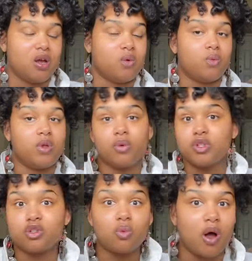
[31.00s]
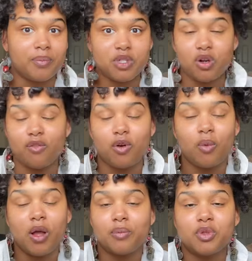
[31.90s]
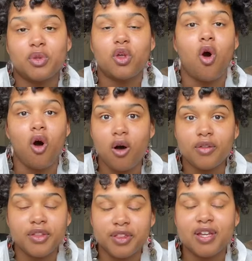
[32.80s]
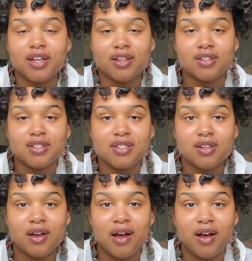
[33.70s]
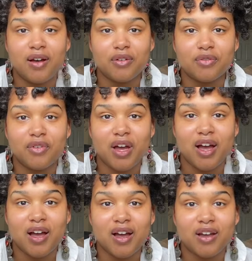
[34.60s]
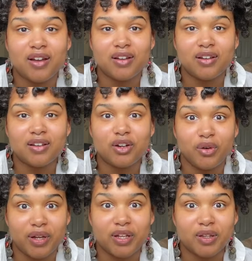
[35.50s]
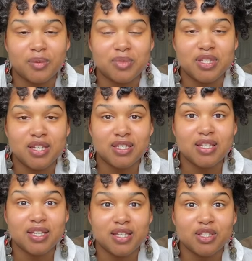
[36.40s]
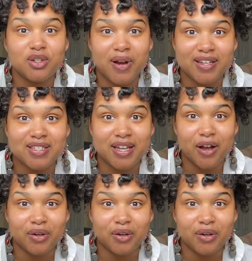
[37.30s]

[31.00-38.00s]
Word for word: we were swamped and overwhelmed with all the things of uh, curriculums because it is crazy out